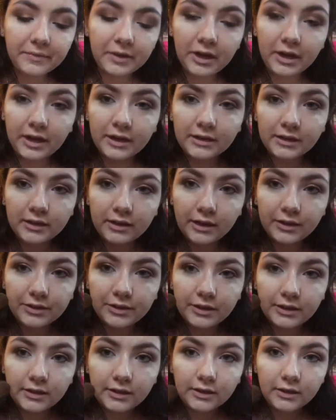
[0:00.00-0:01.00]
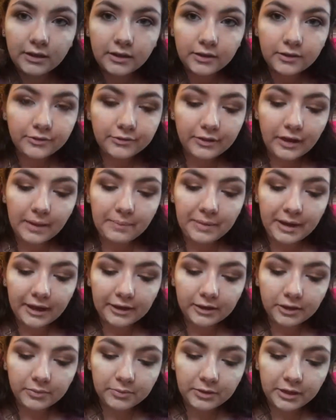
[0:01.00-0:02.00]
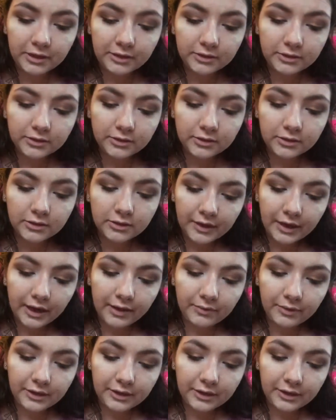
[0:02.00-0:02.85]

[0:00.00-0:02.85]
on another flat packer brush, and